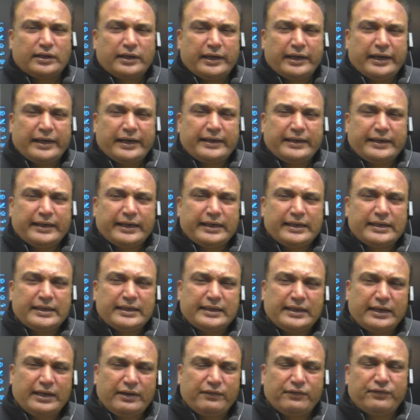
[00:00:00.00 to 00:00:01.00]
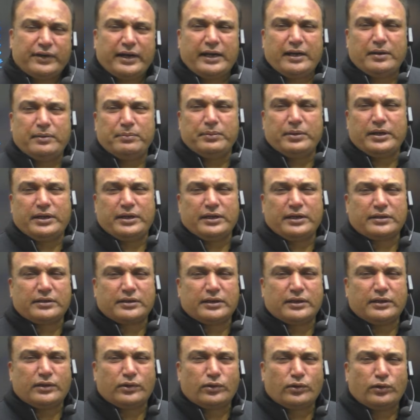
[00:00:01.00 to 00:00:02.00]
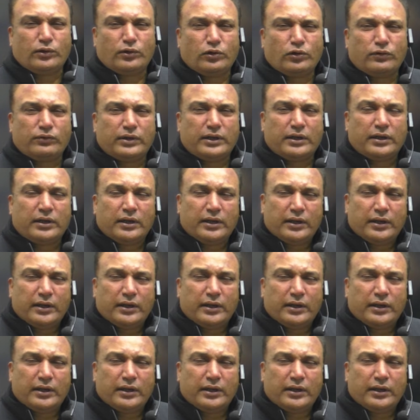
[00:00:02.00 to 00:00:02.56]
intensified British control over